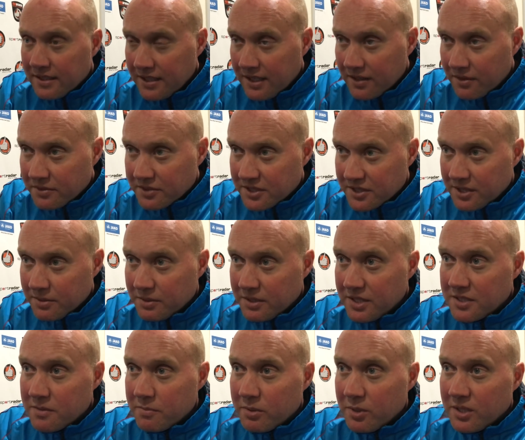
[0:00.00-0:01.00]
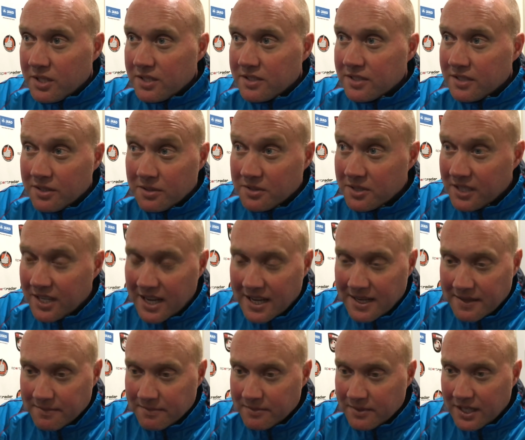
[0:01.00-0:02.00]
Yeah, obviously we're disappointed to lose the
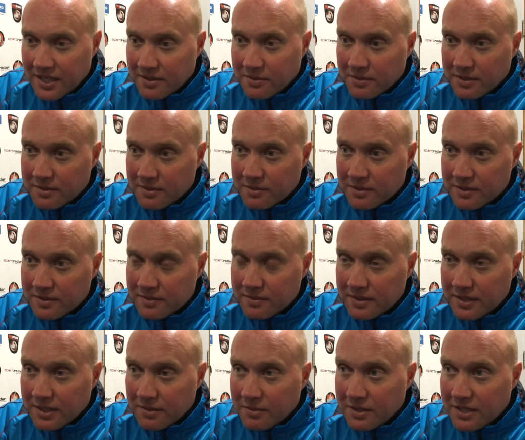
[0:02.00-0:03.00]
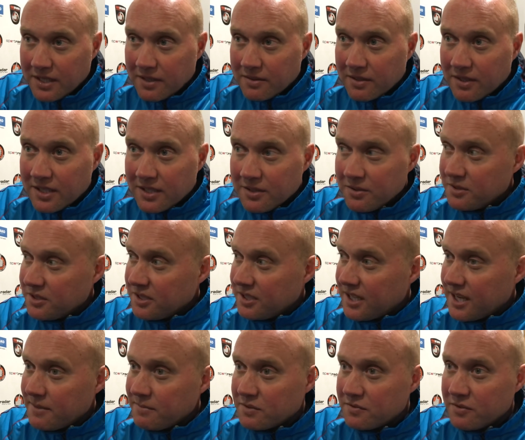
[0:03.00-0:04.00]
game. We don't like losing
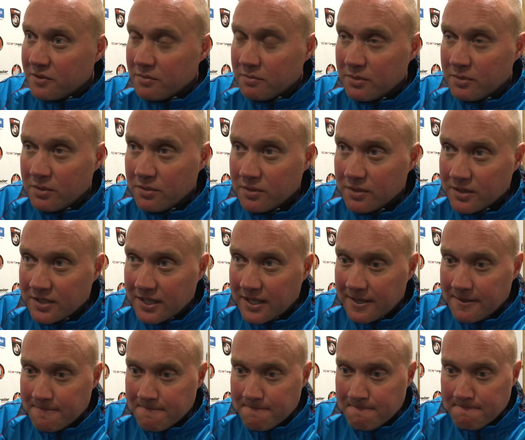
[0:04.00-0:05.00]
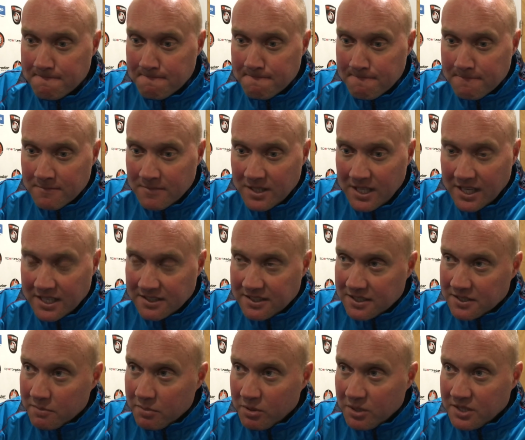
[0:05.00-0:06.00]
games of football, and yeah, it's
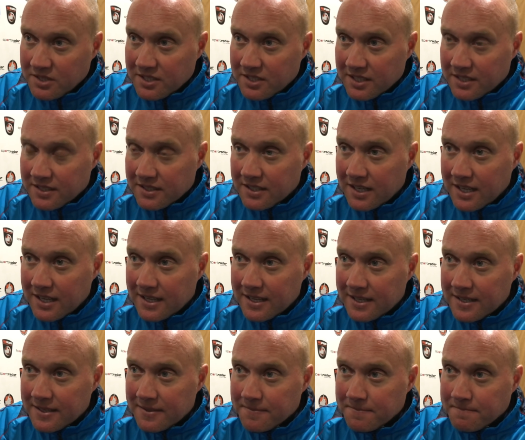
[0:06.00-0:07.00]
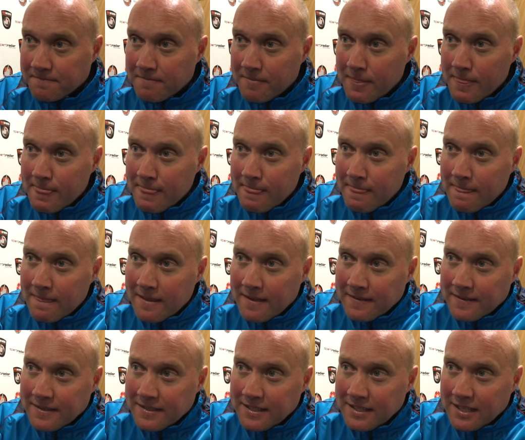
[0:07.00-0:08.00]
disappointing.
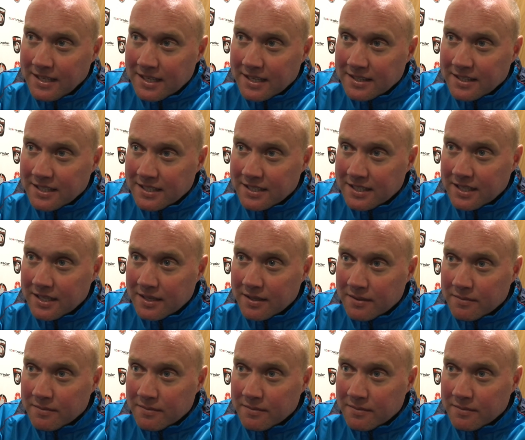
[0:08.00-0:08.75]
Yeah, I think